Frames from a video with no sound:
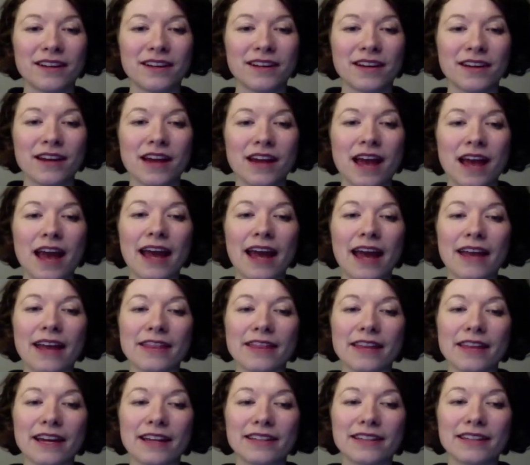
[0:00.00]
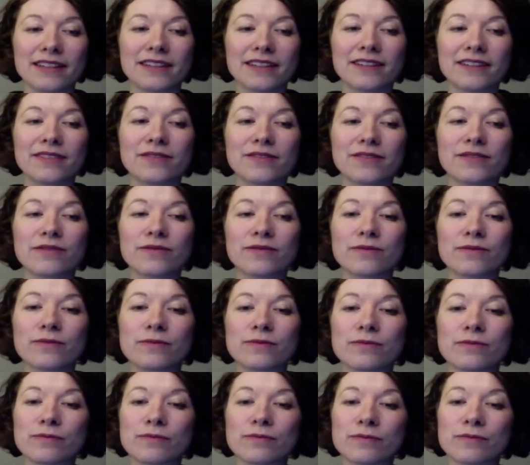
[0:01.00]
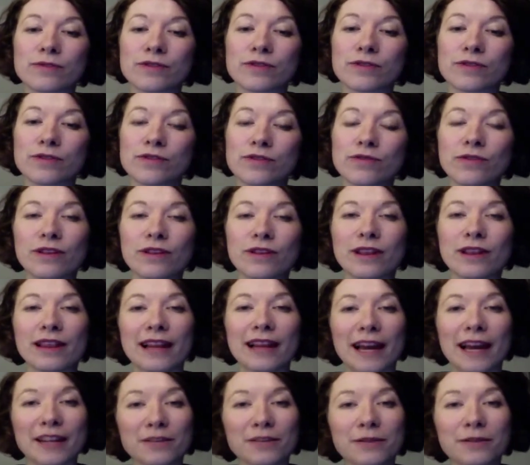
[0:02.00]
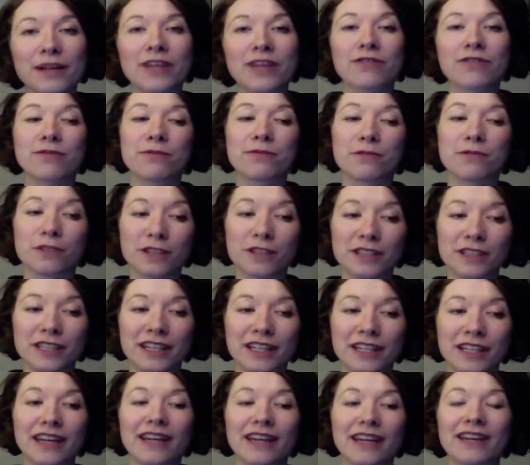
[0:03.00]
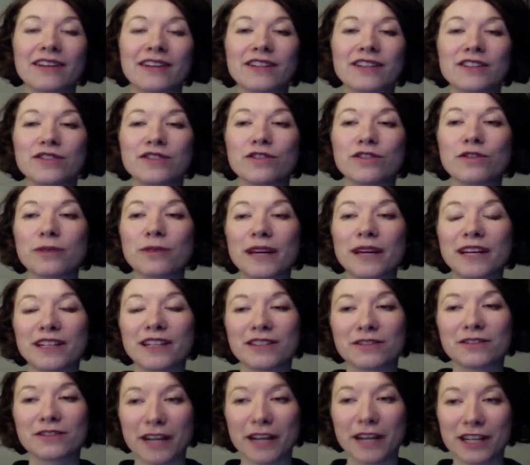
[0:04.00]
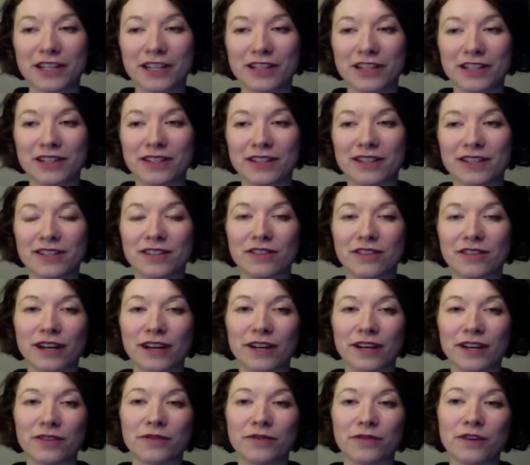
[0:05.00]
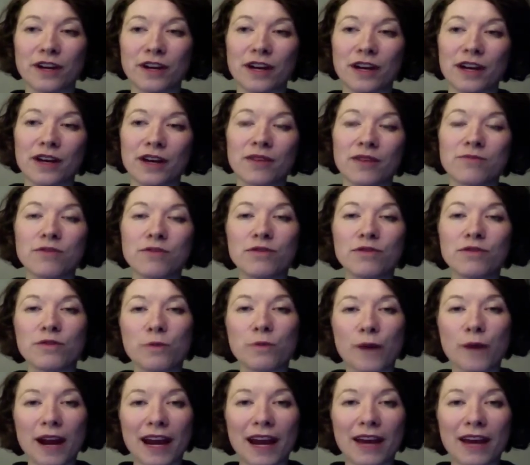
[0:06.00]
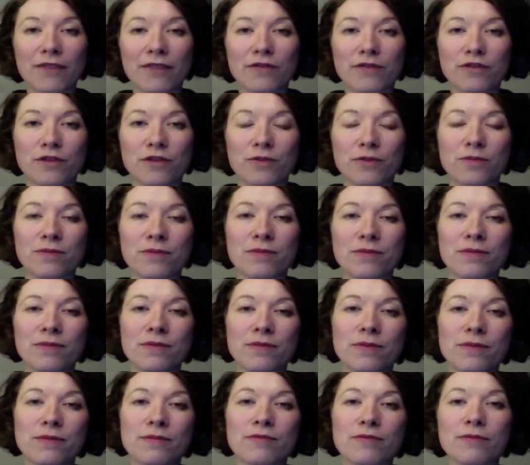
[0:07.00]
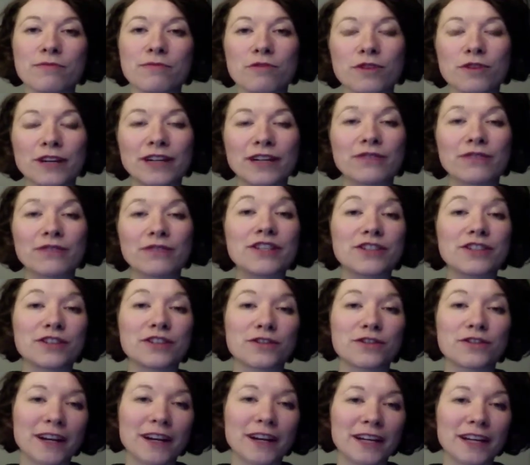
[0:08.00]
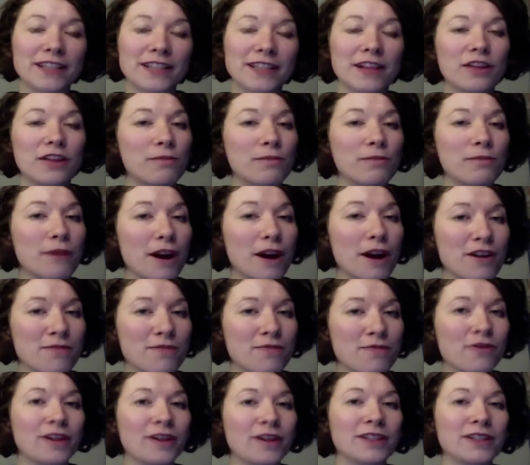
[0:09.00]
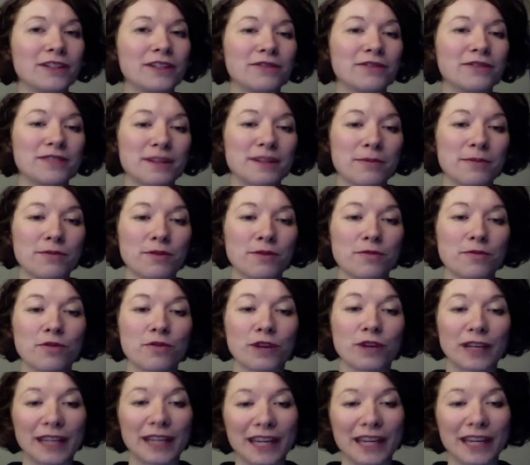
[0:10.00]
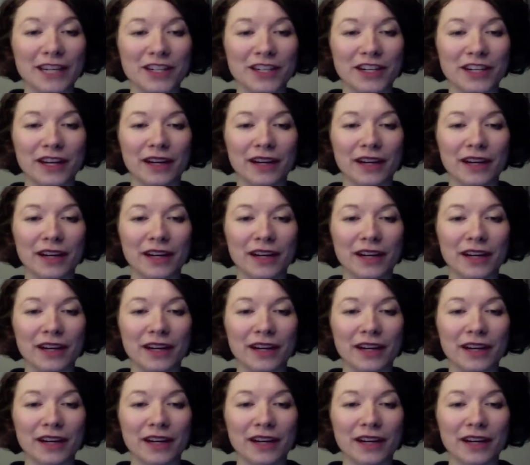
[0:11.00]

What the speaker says: and then do lightweight reporting, do quick iterations. So kind of move away from reporting research findings in long PowerPoint and do something more engaging.